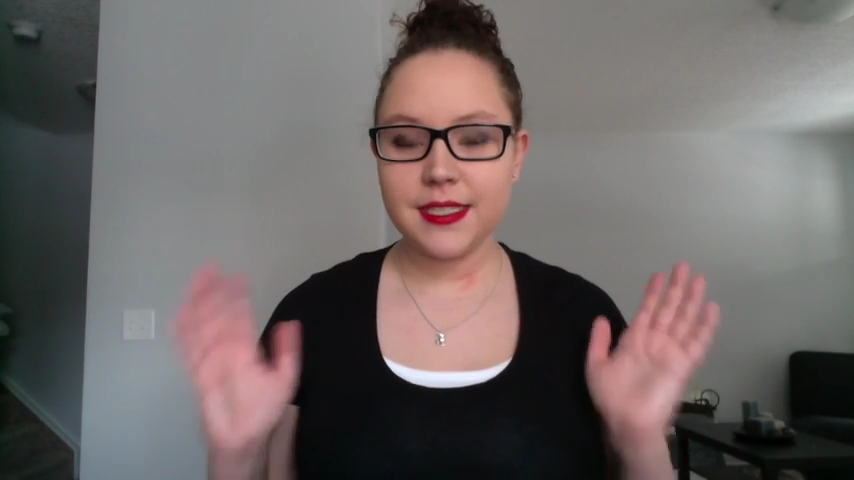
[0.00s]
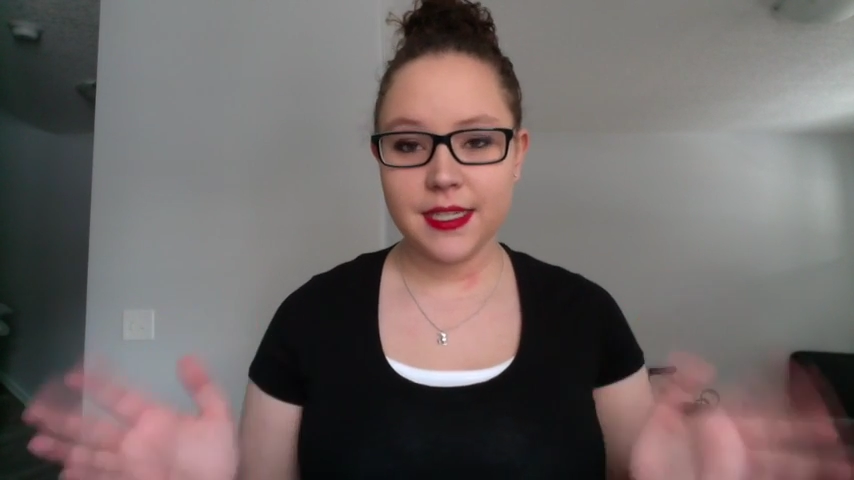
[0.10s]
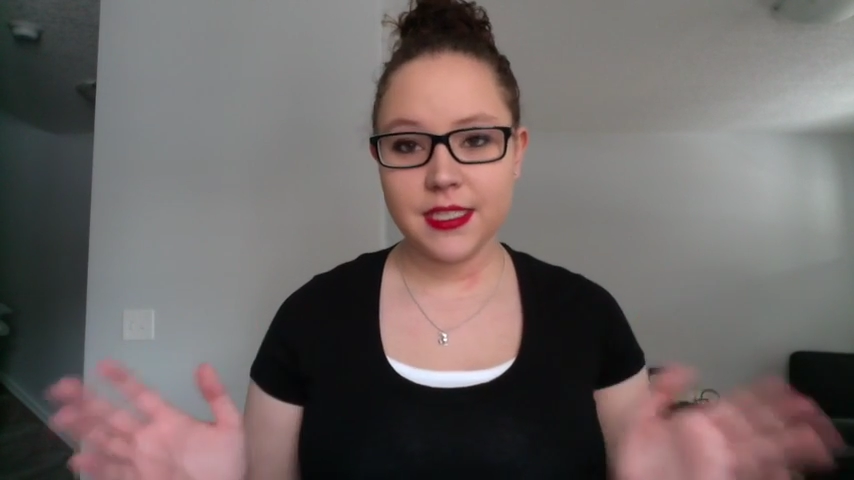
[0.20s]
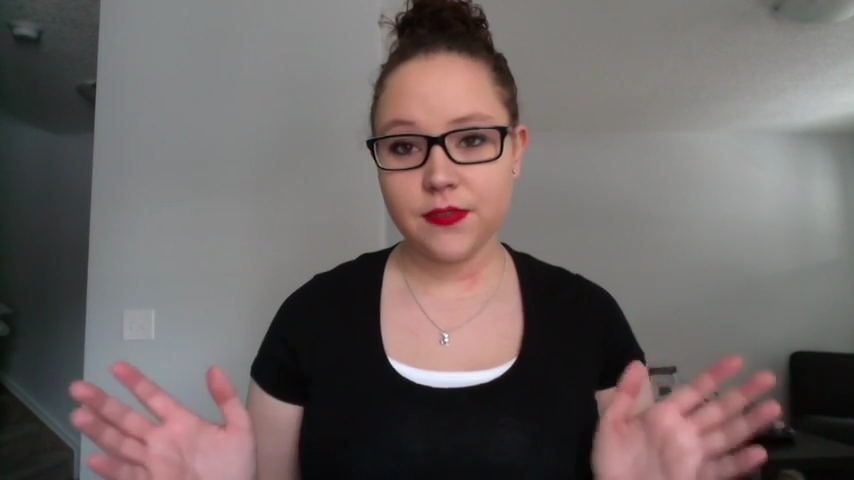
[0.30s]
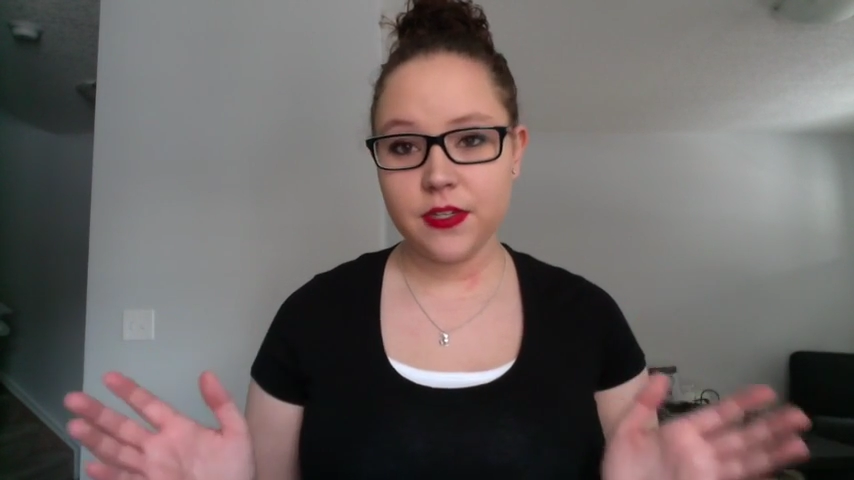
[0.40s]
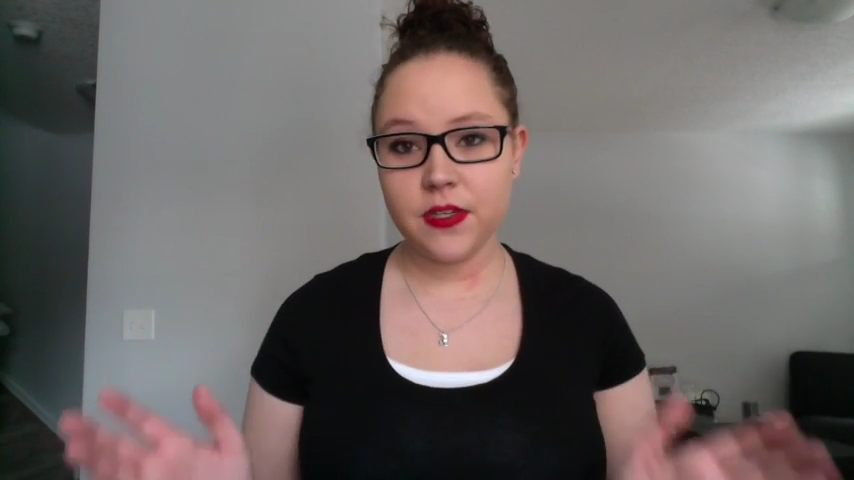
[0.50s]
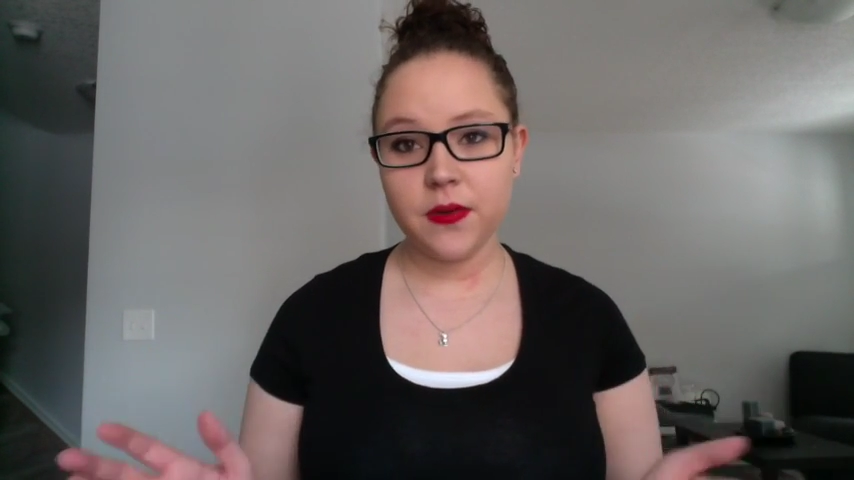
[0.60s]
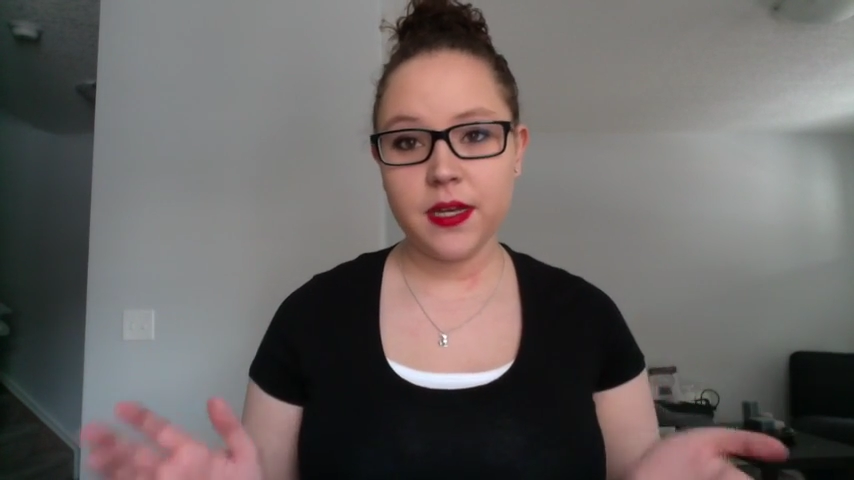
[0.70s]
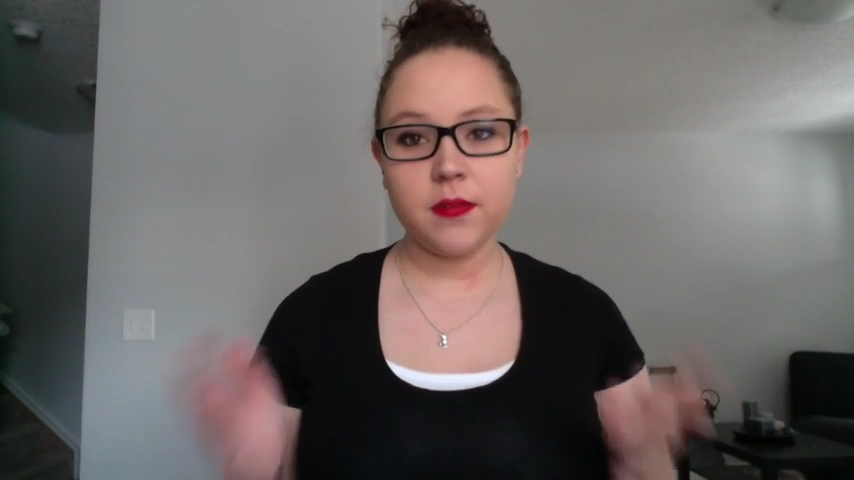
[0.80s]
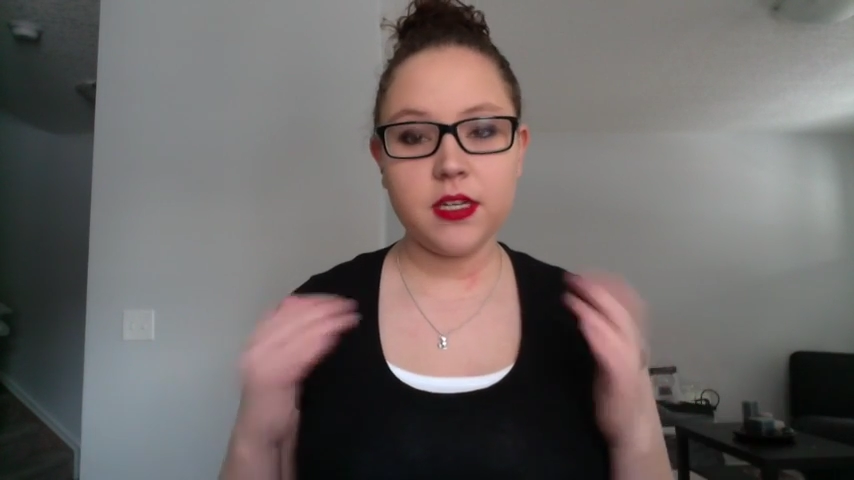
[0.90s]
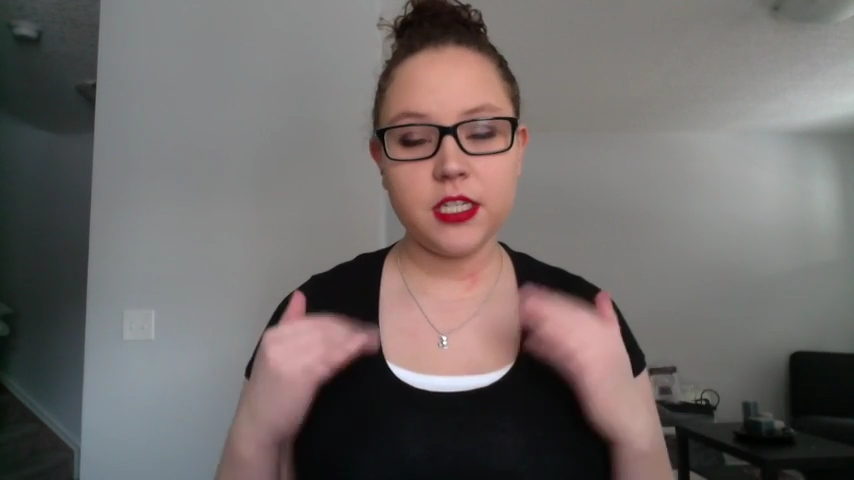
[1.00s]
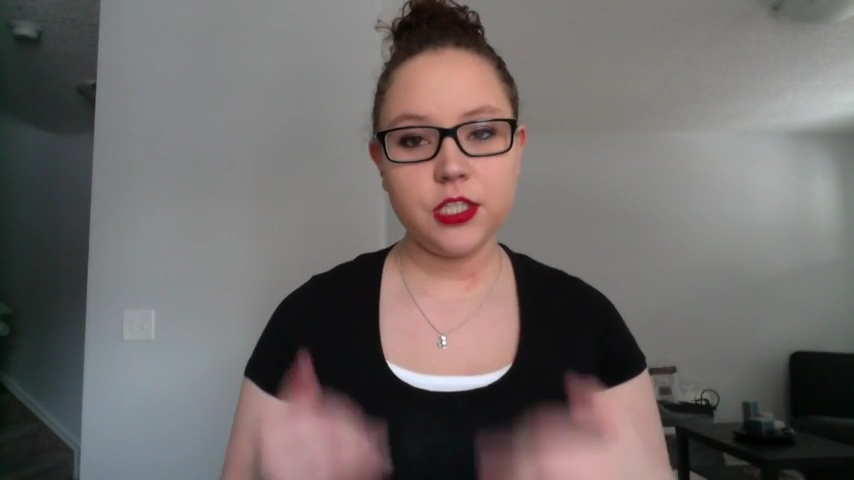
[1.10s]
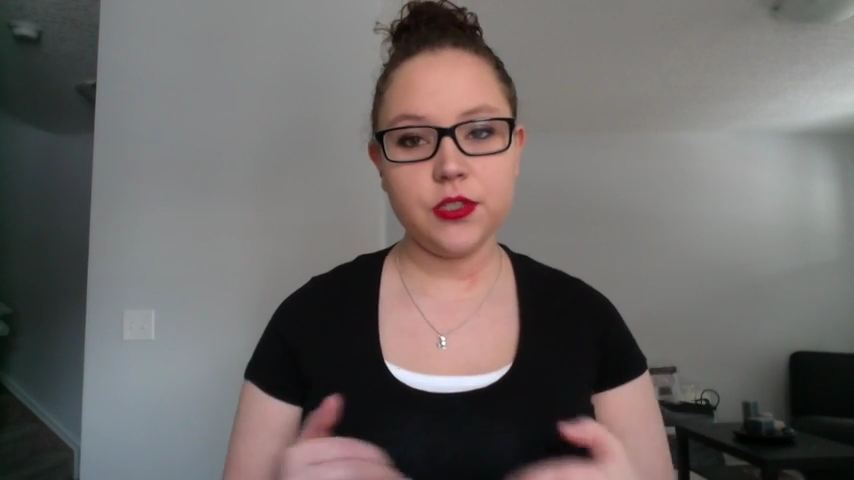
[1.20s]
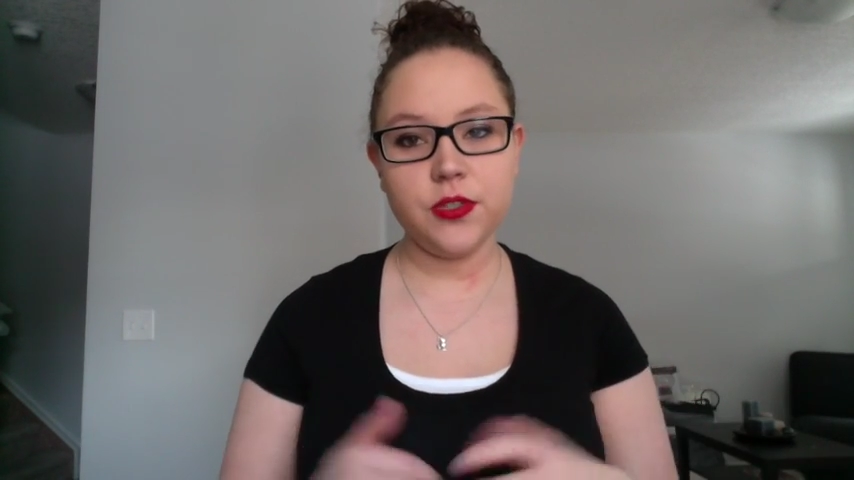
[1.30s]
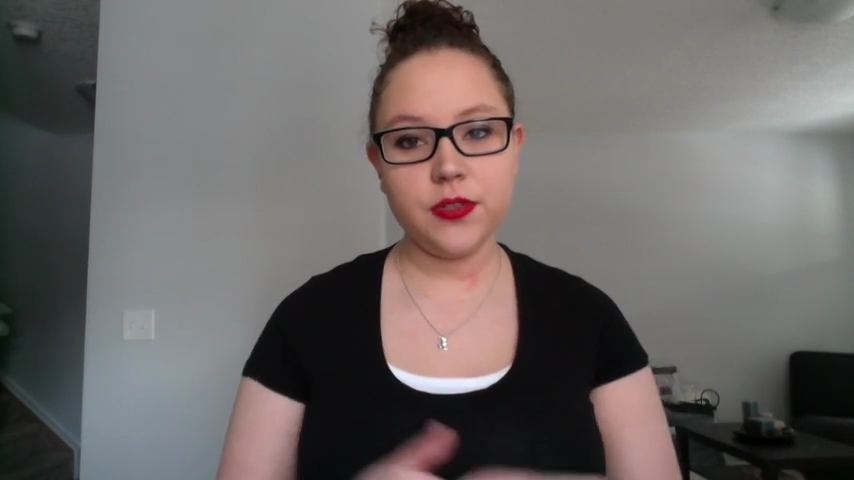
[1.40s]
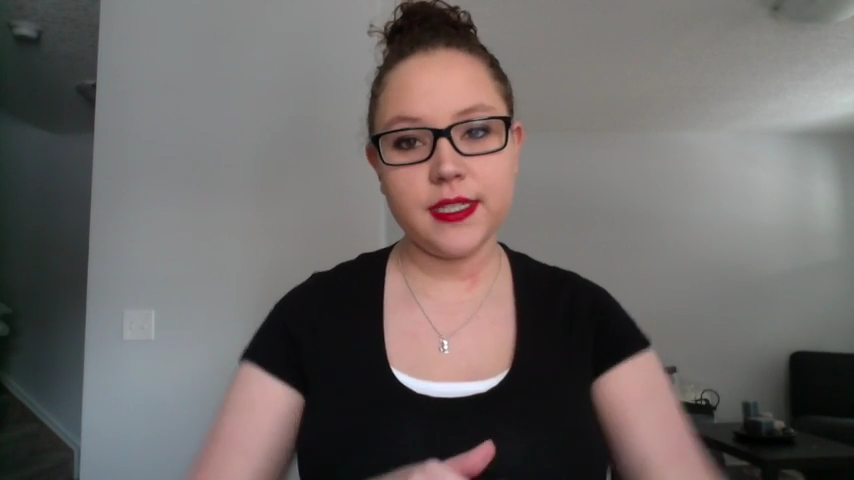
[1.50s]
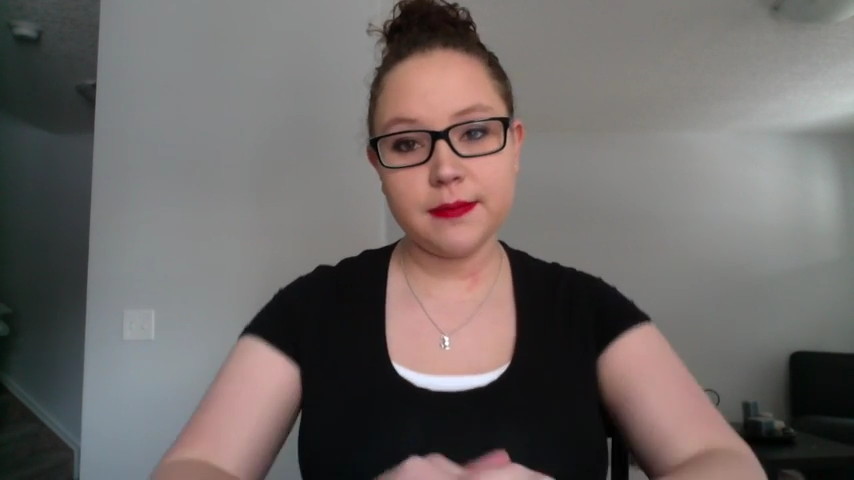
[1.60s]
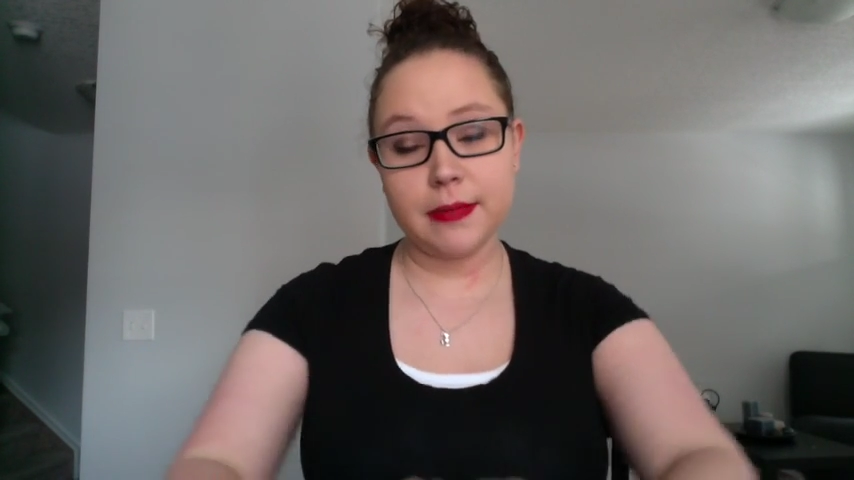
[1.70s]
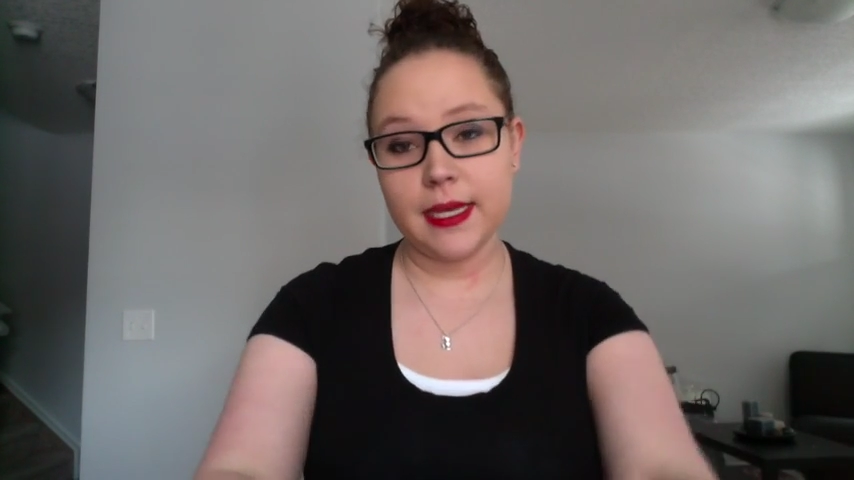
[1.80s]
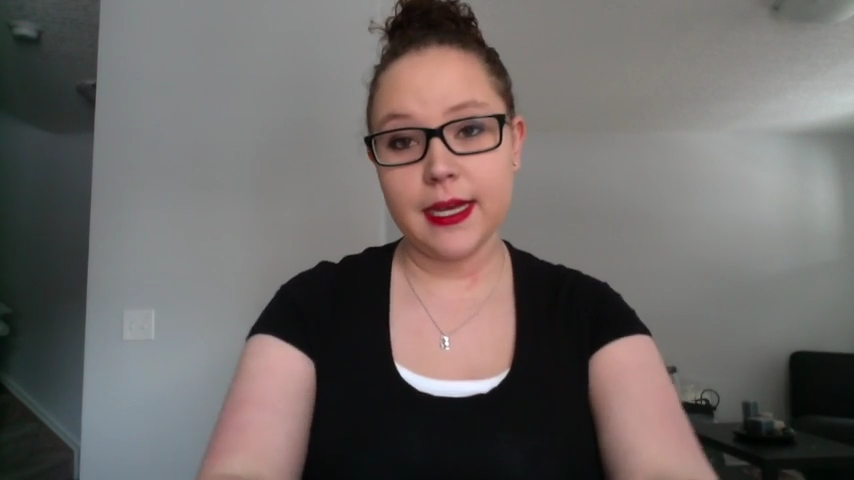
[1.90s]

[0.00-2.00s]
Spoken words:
Today's video, I'm going to show you guys my